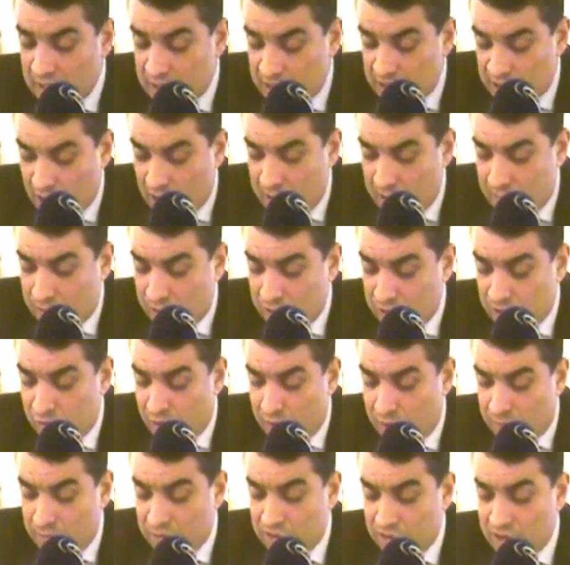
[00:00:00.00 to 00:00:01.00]

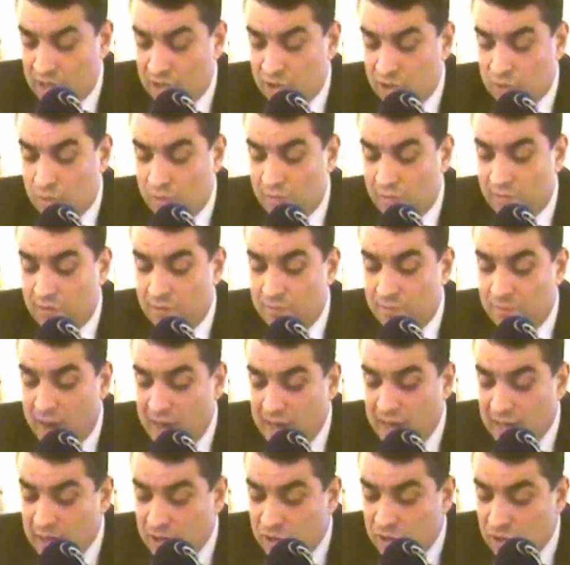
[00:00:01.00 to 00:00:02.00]
Cyprus represents one of the
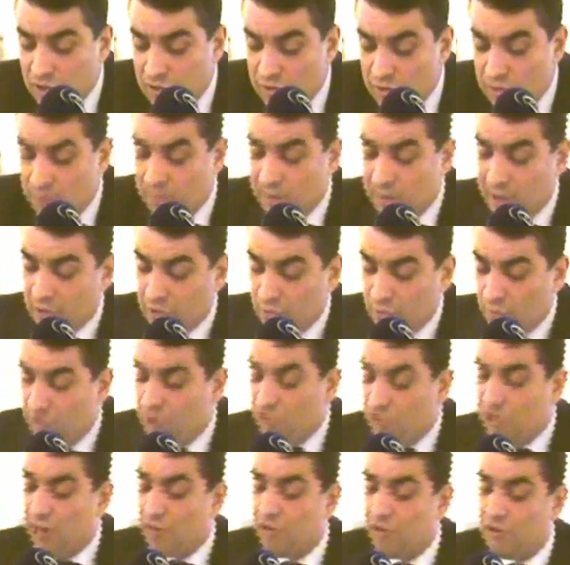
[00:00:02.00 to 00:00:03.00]
main issues about
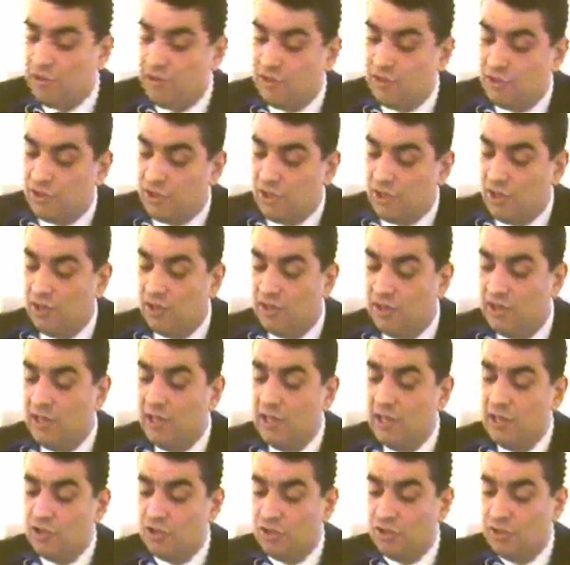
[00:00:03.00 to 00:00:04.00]
which our concern
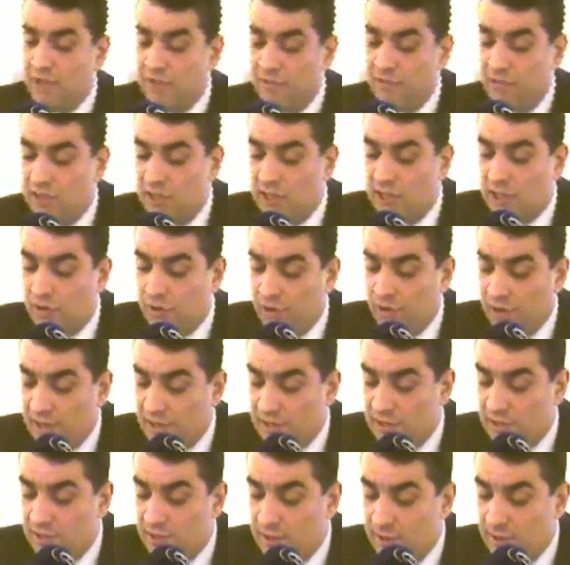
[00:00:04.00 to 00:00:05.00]
shall never
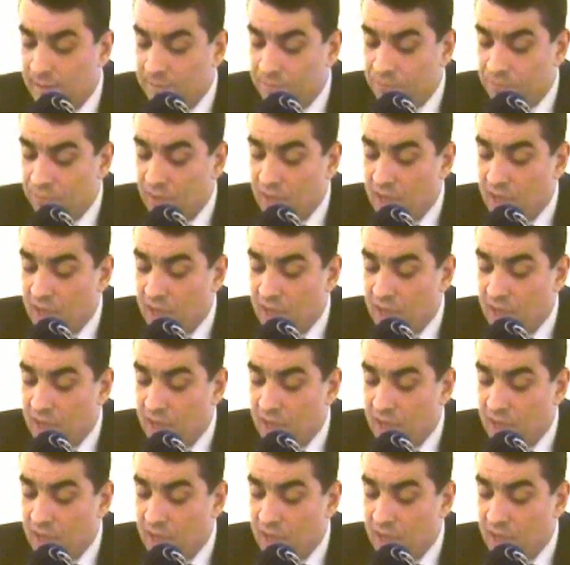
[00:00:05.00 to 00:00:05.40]
decrease.